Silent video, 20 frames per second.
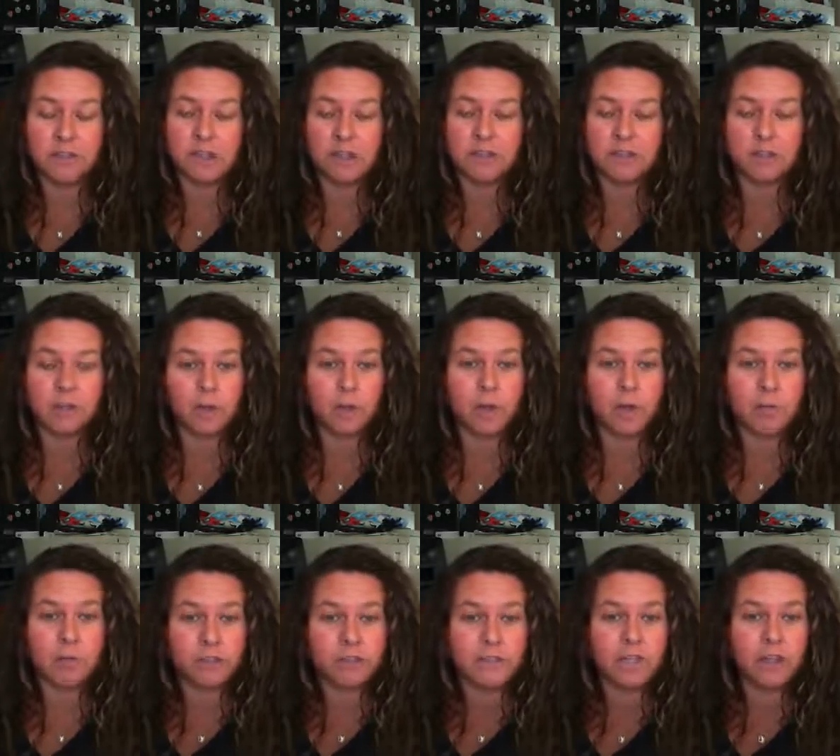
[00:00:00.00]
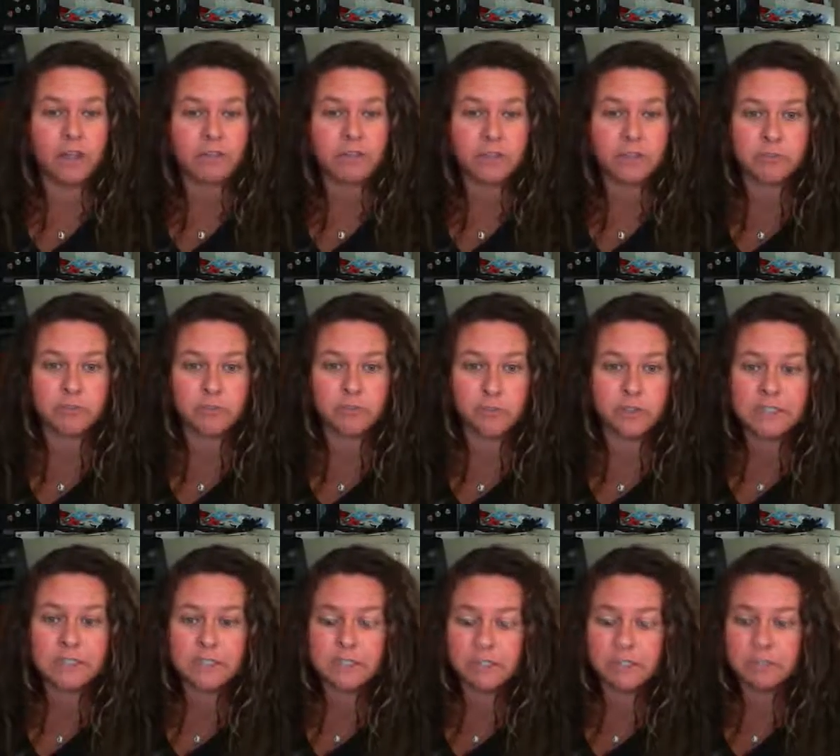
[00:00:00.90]
So I put together some
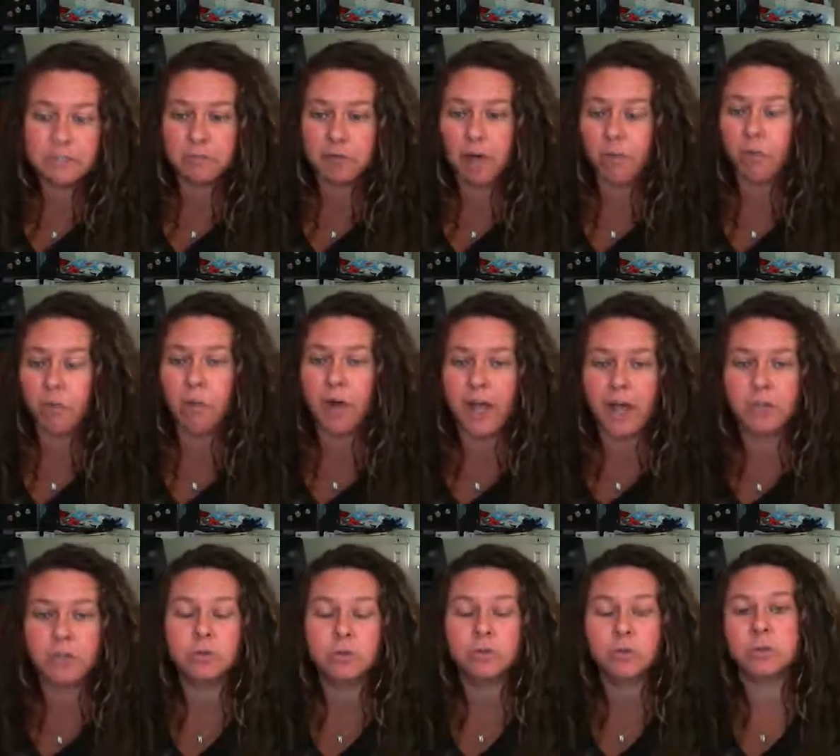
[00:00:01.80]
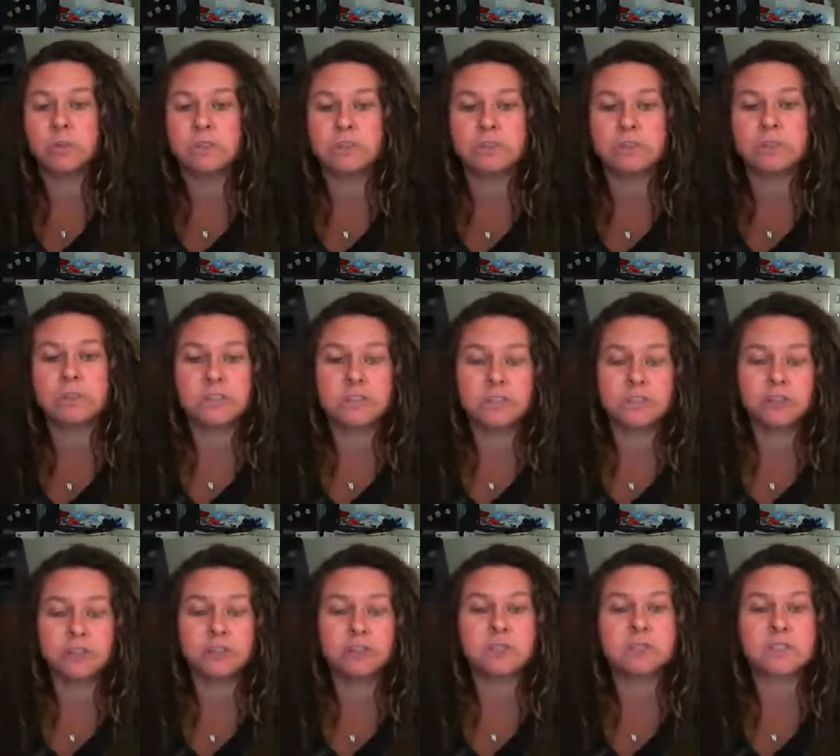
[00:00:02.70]
reasons about why you really need to
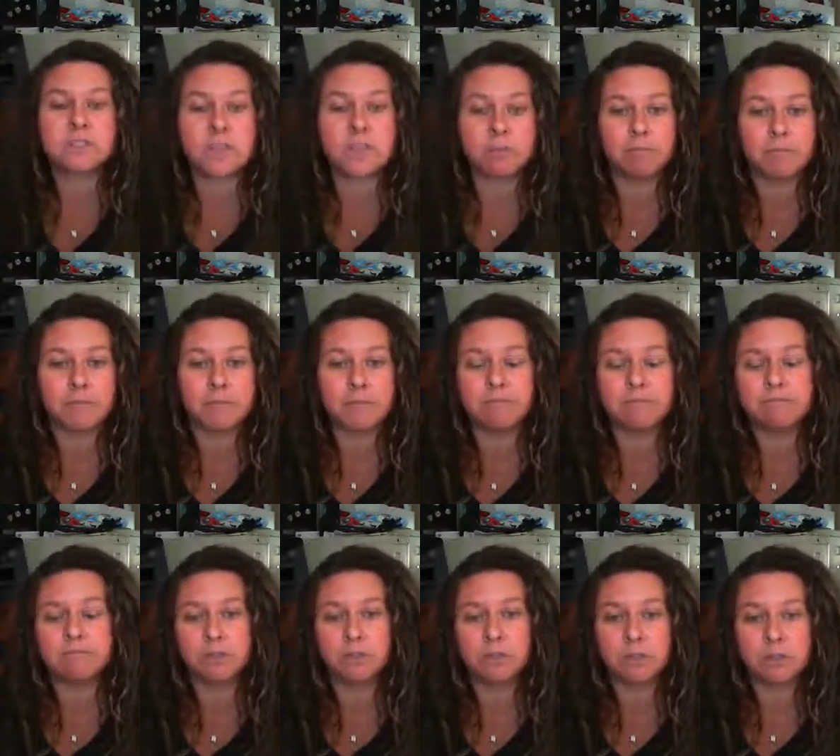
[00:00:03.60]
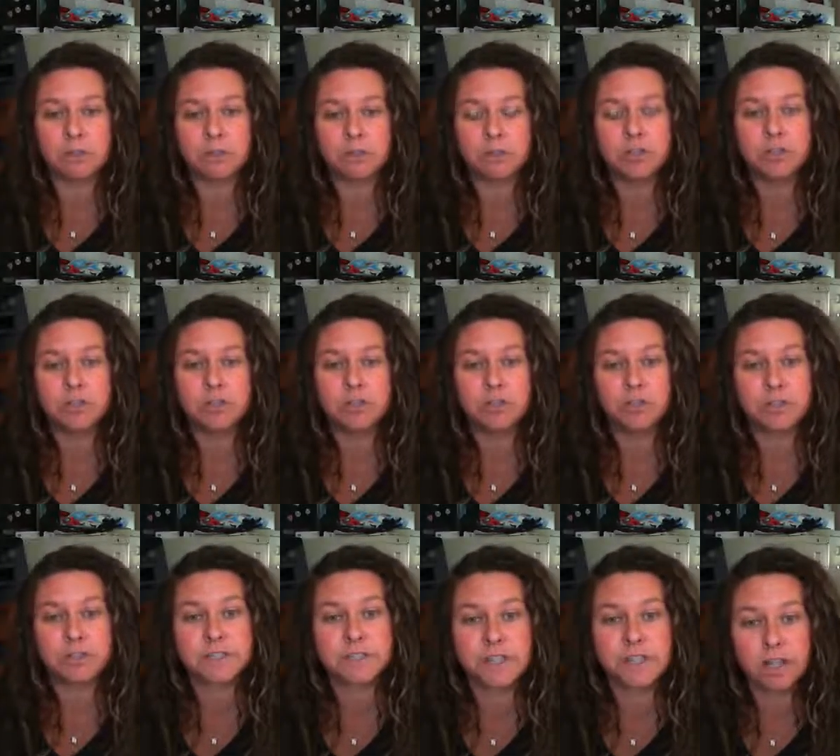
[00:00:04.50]
do something for
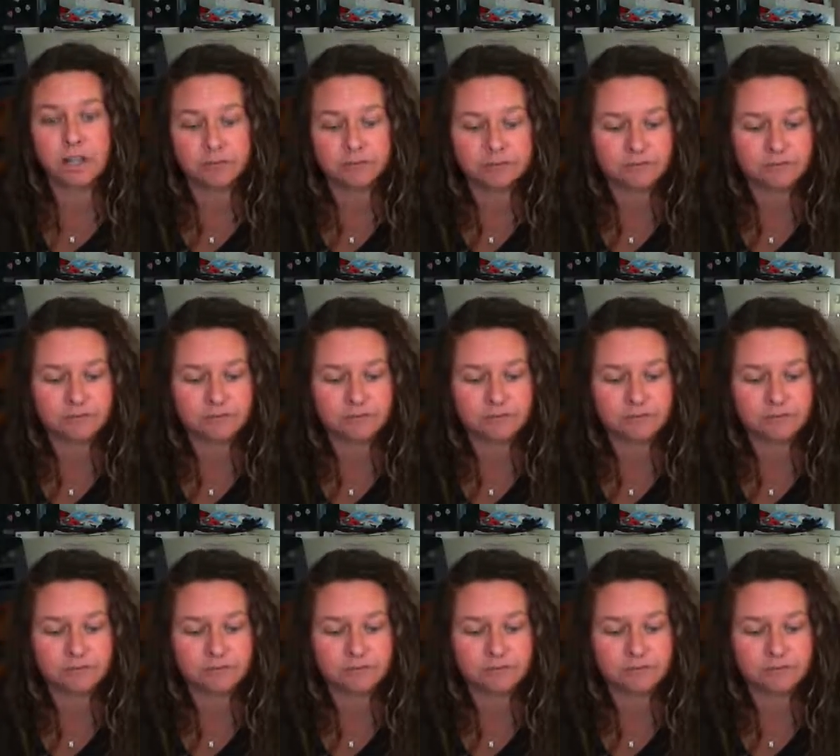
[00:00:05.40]
yourself.